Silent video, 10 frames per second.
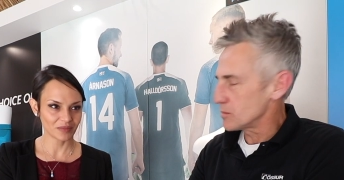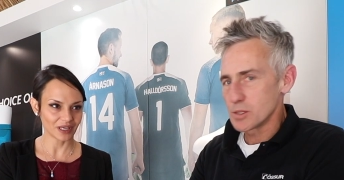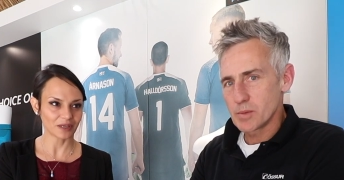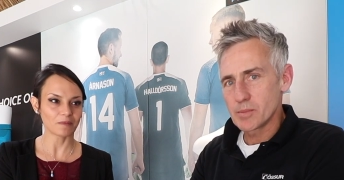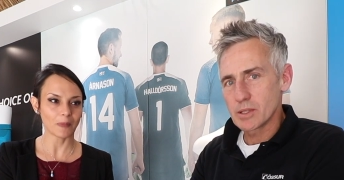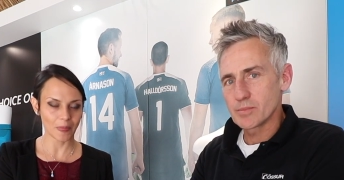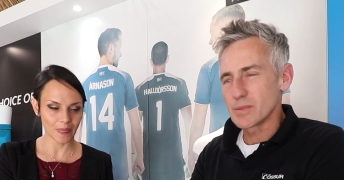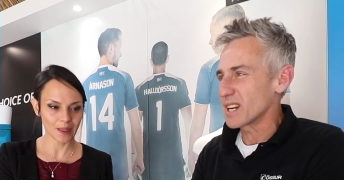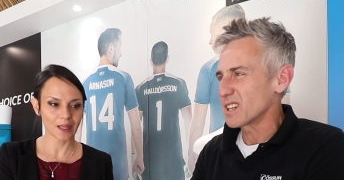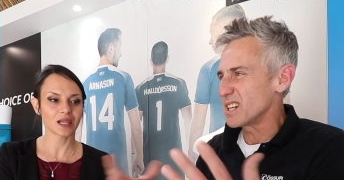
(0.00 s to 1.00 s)
Speaker 1: most and people
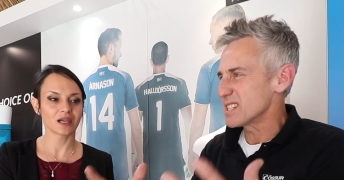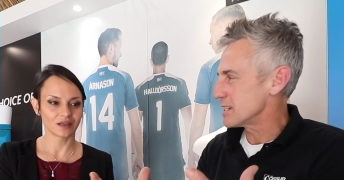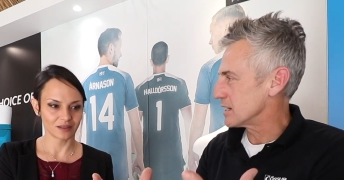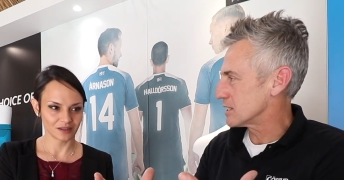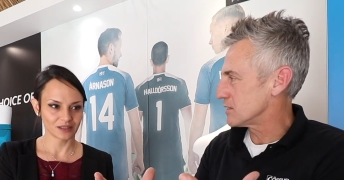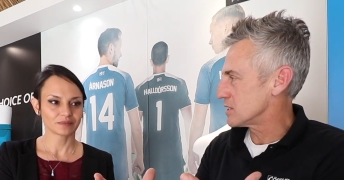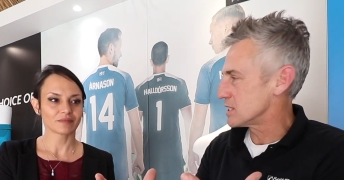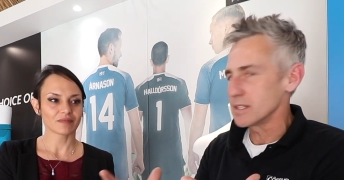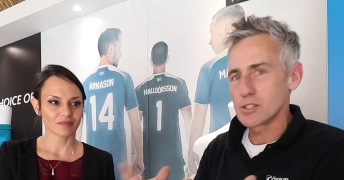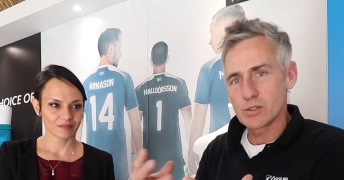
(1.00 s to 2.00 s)
that creates a
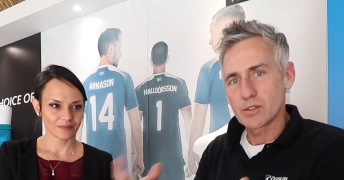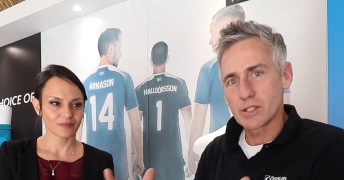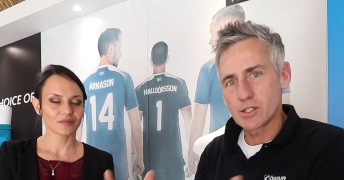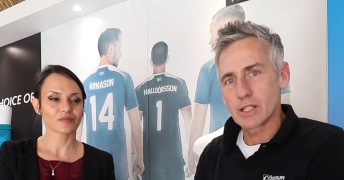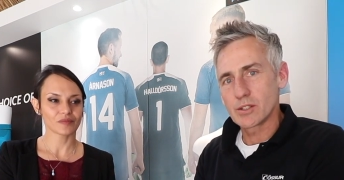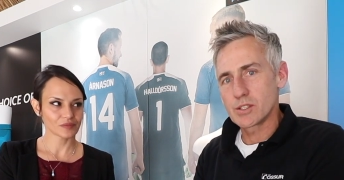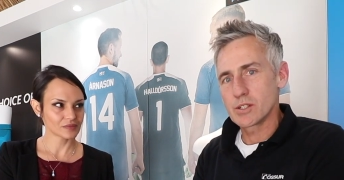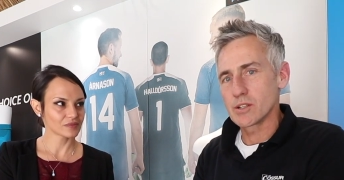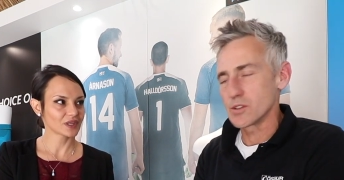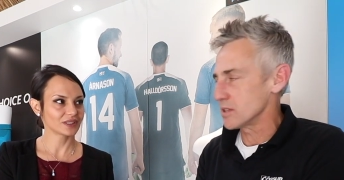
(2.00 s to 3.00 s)
negativity that you that you get to
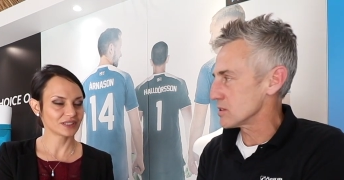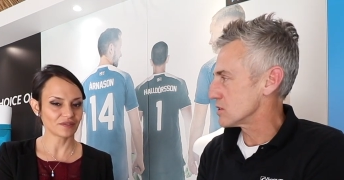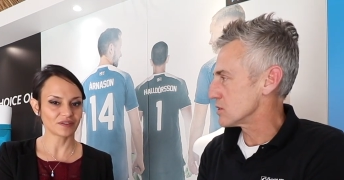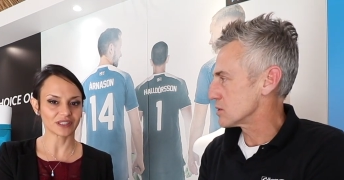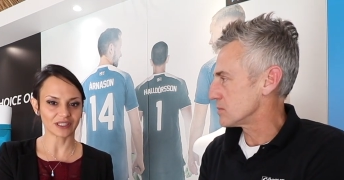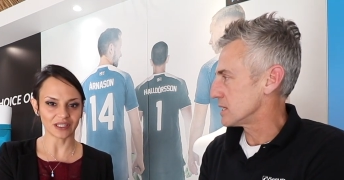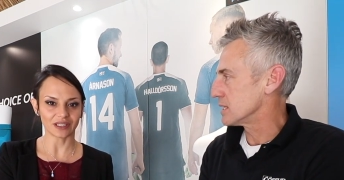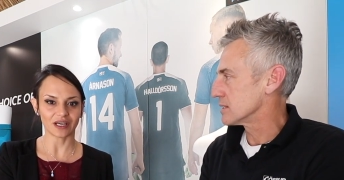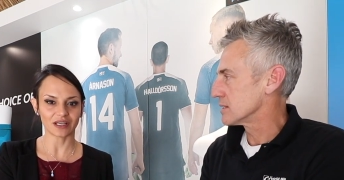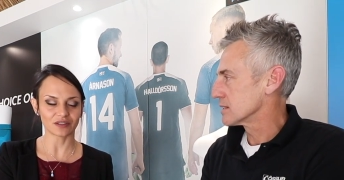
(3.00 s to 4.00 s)
see on, on social
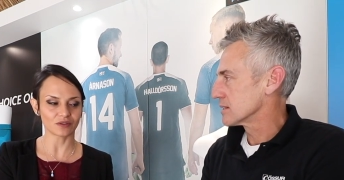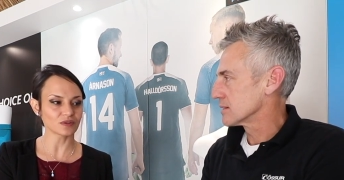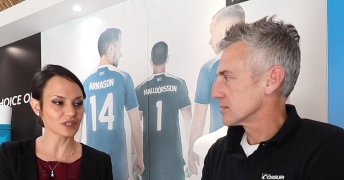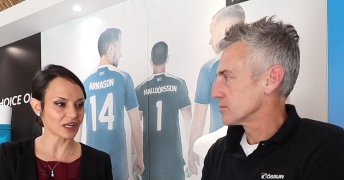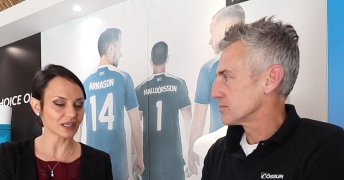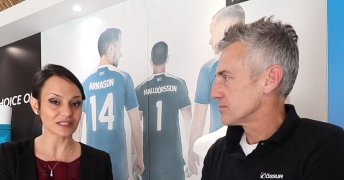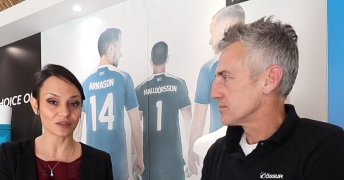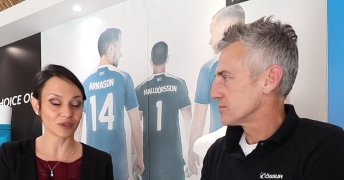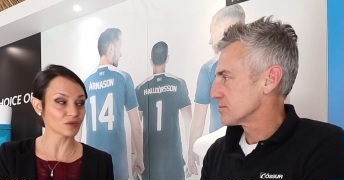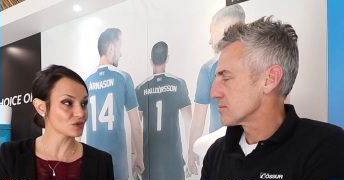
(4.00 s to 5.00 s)
media.
Speaker 2: And also, like I
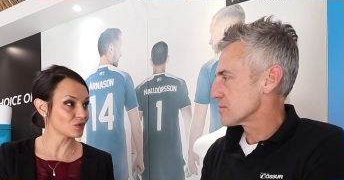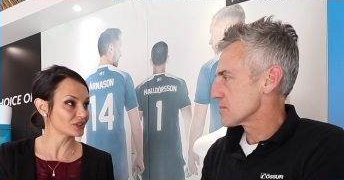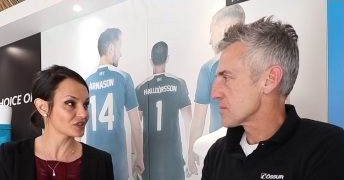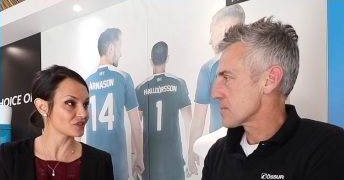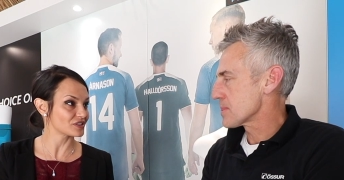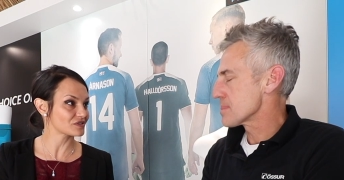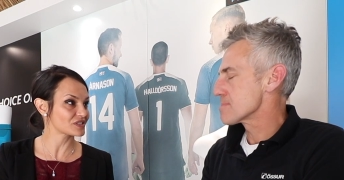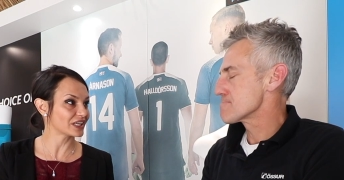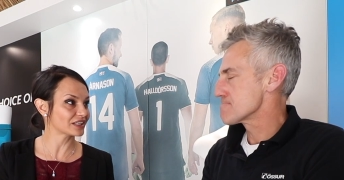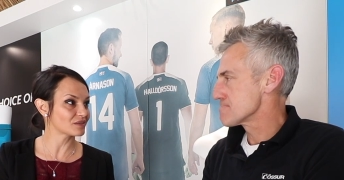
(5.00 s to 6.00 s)
said, we your scar tissue
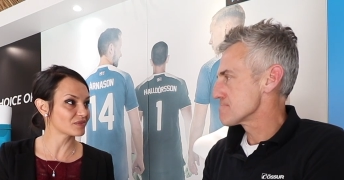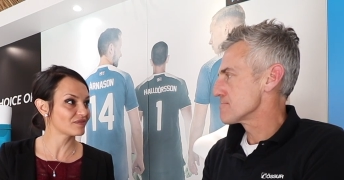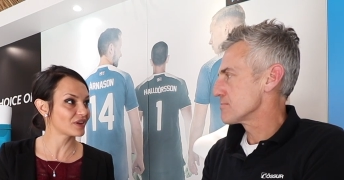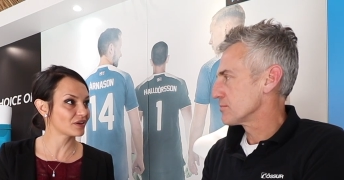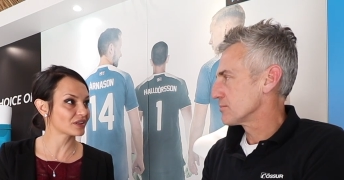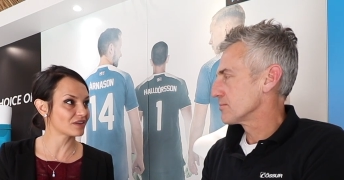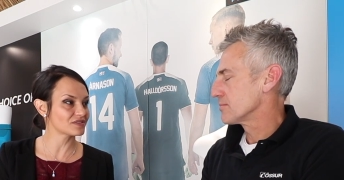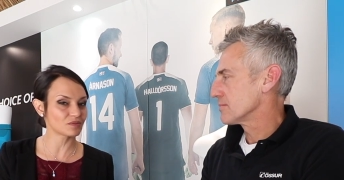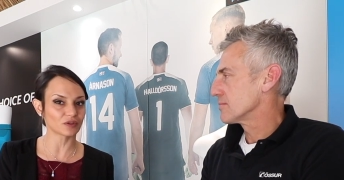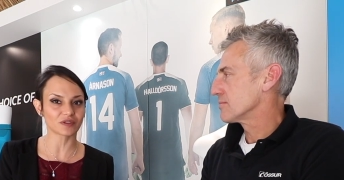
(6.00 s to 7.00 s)
because that can be very
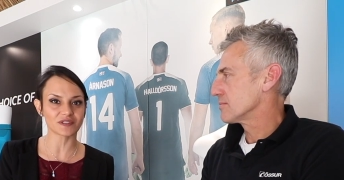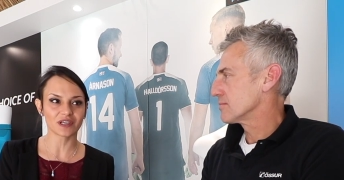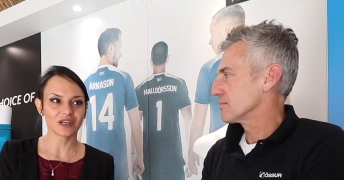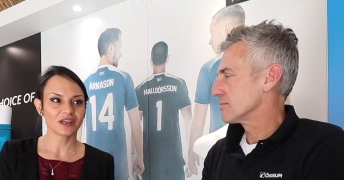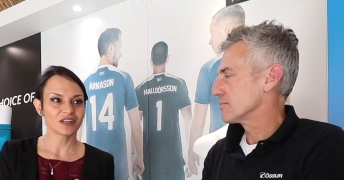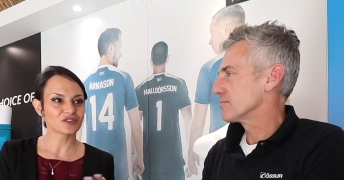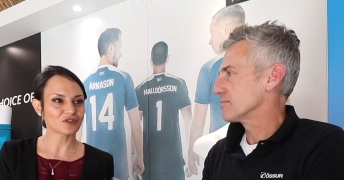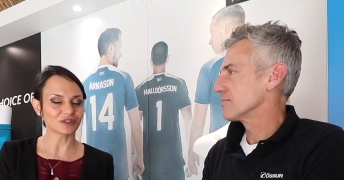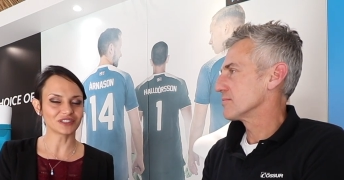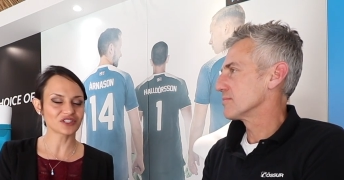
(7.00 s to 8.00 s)
uncomfortable. Because
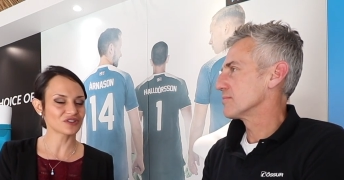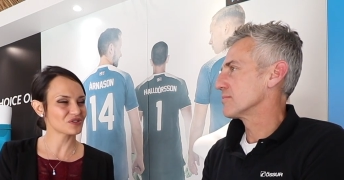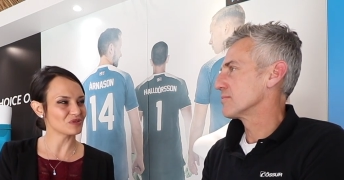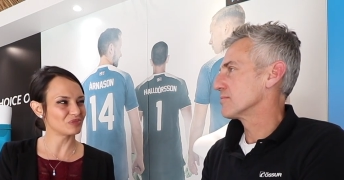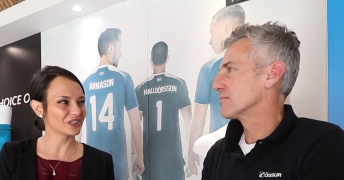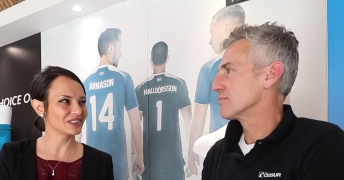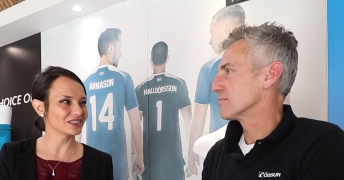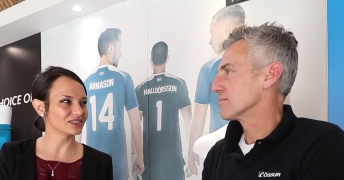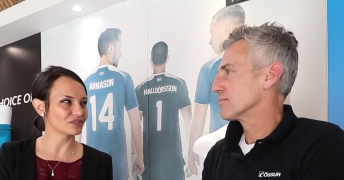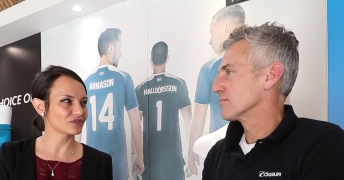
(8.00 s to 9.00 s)
scar tissue is
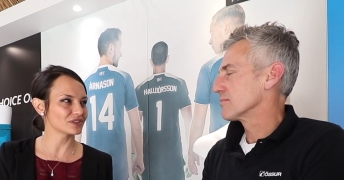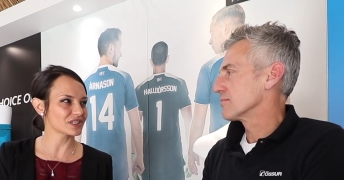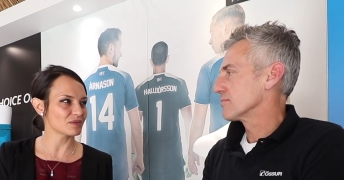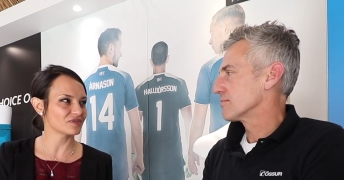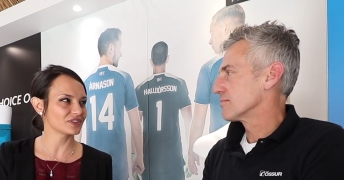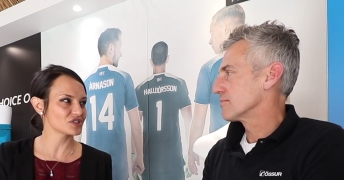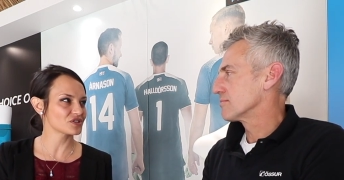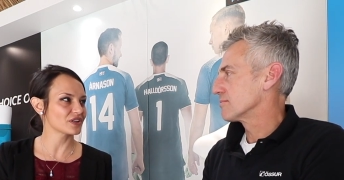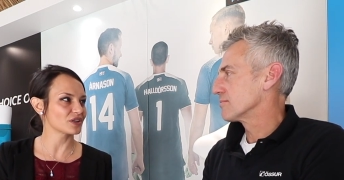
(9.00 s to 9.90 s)
completely a different type of tissue